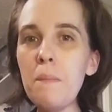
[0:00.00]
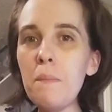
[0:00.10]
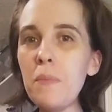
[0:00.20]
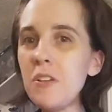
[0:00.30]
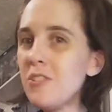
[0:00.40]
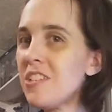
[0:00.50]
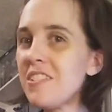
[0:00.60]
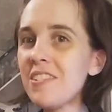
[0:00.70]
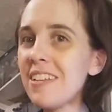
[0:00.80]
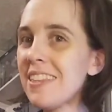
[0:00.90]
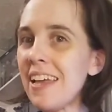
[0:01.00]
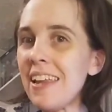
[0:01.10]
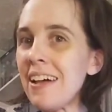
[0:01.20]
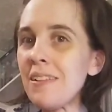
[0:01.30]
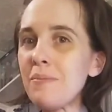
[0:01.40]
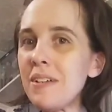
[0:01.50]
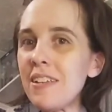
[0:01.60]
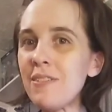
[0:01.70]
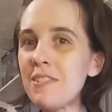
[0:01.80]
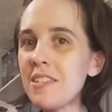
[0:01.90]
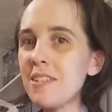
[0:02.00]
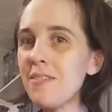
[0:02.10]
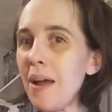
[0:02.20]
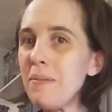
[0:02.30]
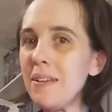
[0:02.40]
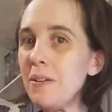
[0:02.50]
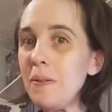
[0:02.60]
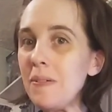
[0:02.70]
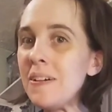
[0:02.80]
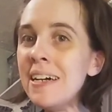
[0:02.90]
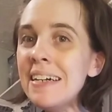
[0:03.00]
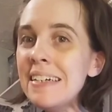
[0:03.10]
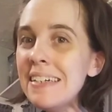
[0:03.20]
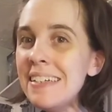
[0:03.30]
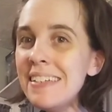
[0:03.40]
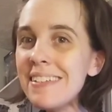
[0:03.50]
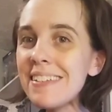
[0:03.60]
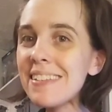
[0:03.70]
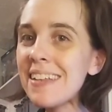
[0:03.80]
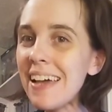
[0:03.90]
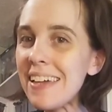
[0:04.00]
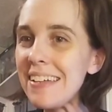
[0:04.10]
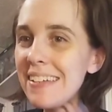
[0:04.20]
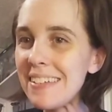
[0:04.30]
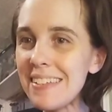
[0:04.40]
but you still get that element of Scrappy-Doo. It's like,